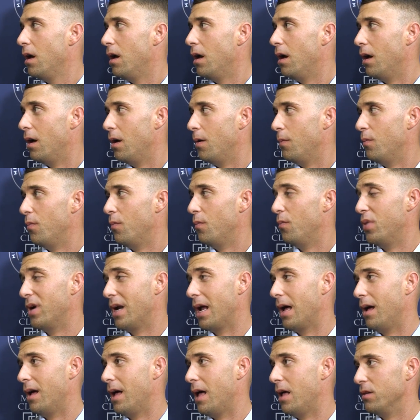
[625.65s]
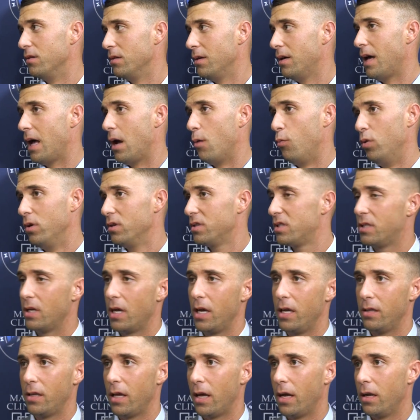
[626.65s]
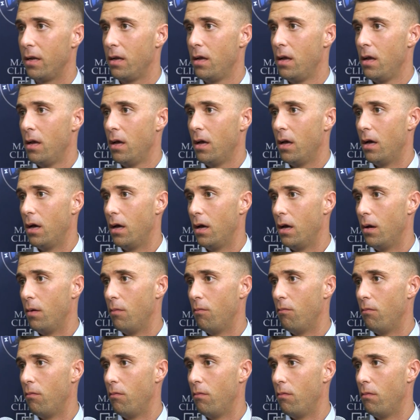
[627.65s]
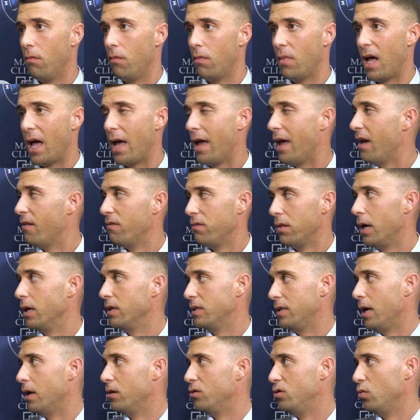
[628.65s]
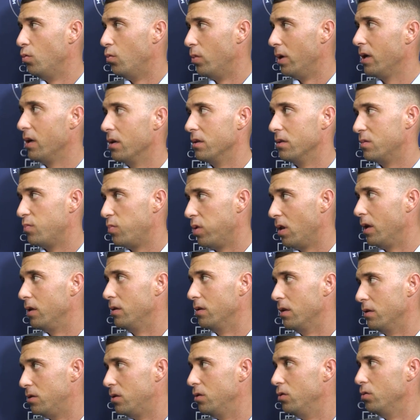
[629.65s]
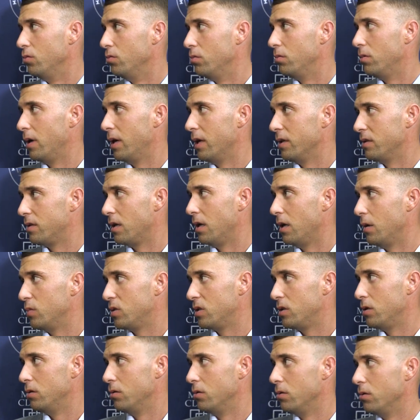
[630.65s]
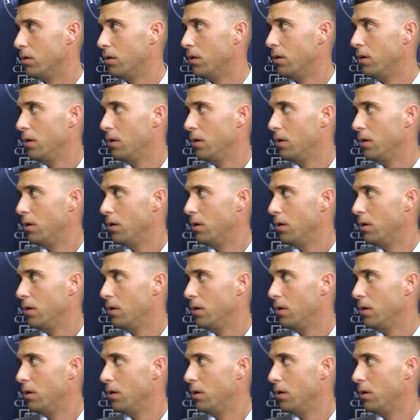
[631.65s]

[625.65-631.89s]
But I will say that I have liked Andrew Wiggins playing the two at times too.